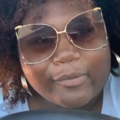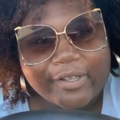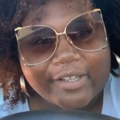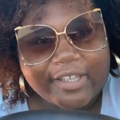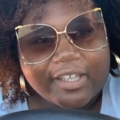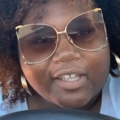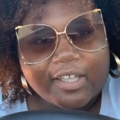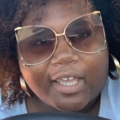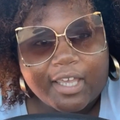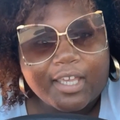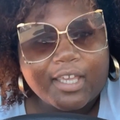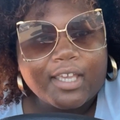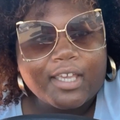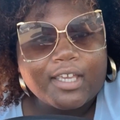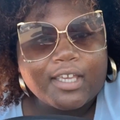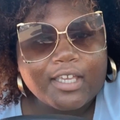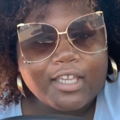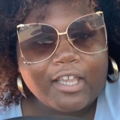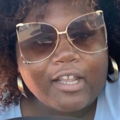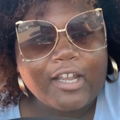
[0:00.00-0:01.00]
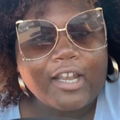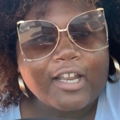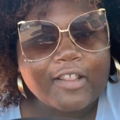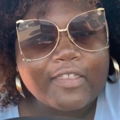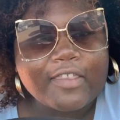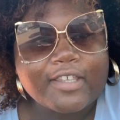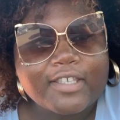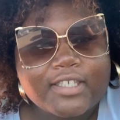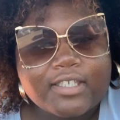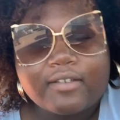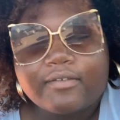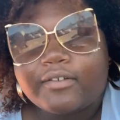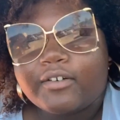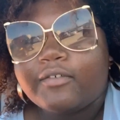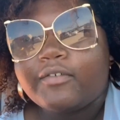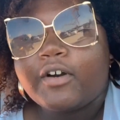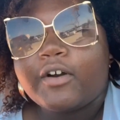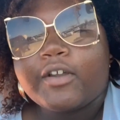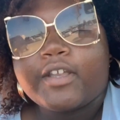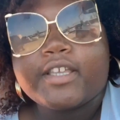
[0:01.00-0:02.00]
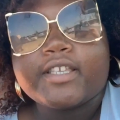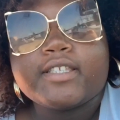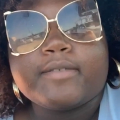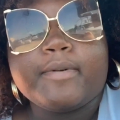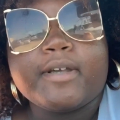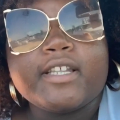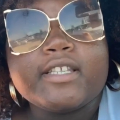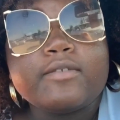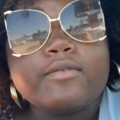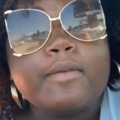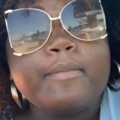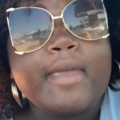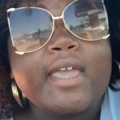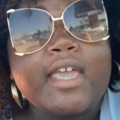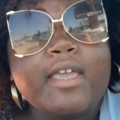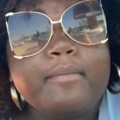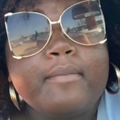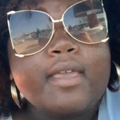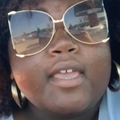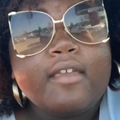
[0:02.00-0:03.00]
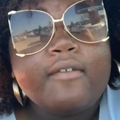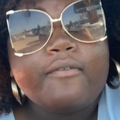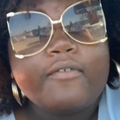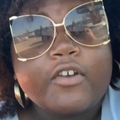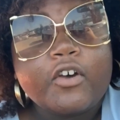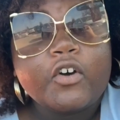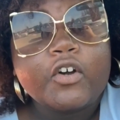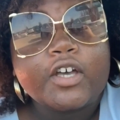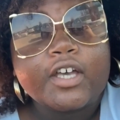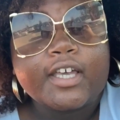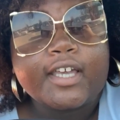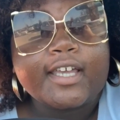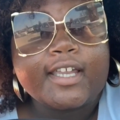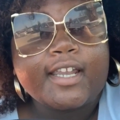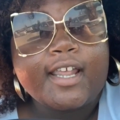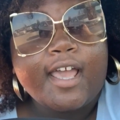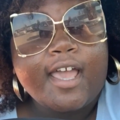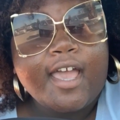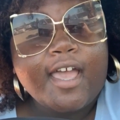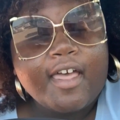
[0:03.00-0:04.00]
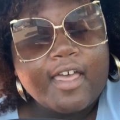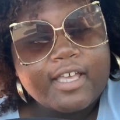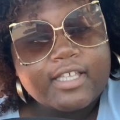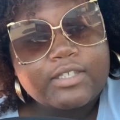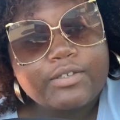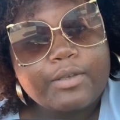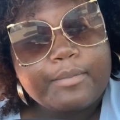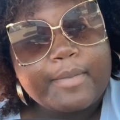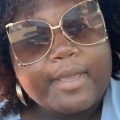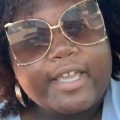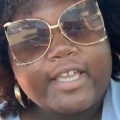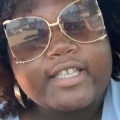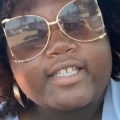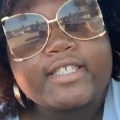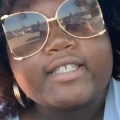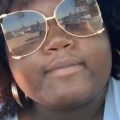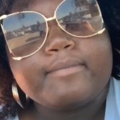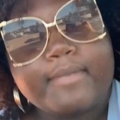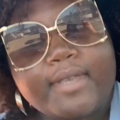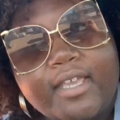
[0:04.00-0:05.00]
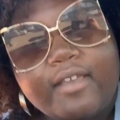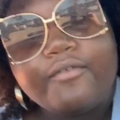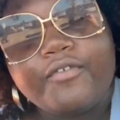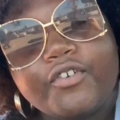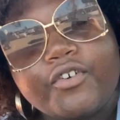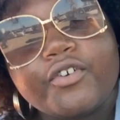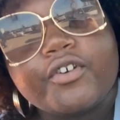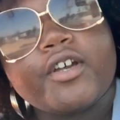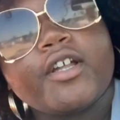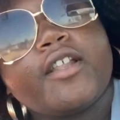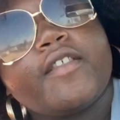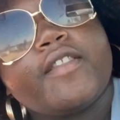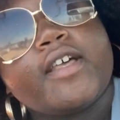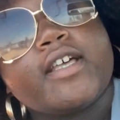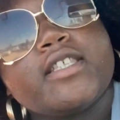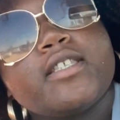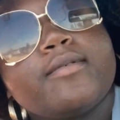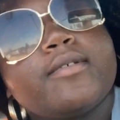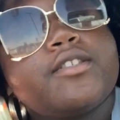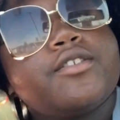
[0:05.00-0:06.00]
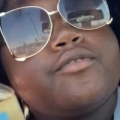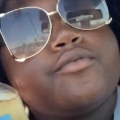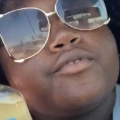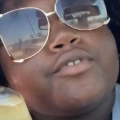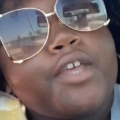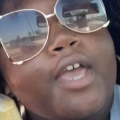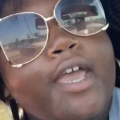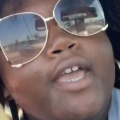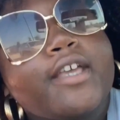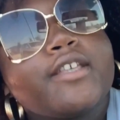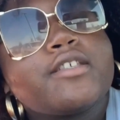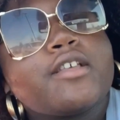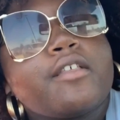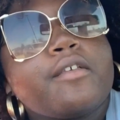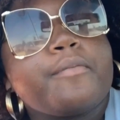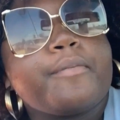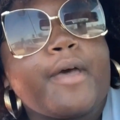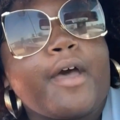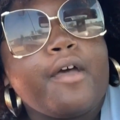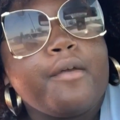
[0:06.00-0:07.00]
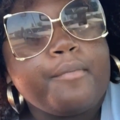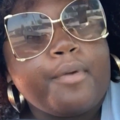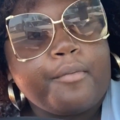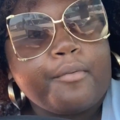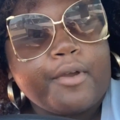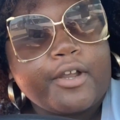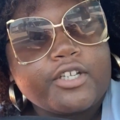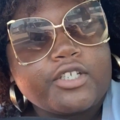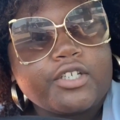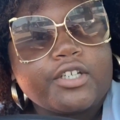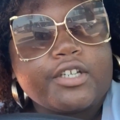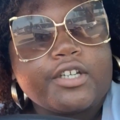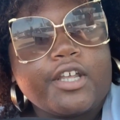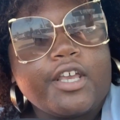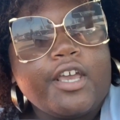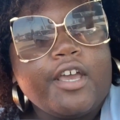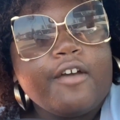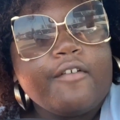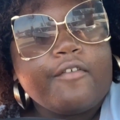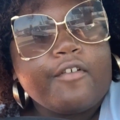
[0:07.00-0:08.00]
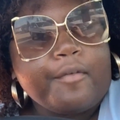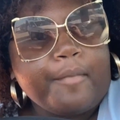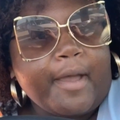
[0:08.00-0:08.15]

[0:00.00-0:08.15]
really like you need this to feel focused. But it's what made me feel good. It's what makes me feel good and that's what today is all about in preparation for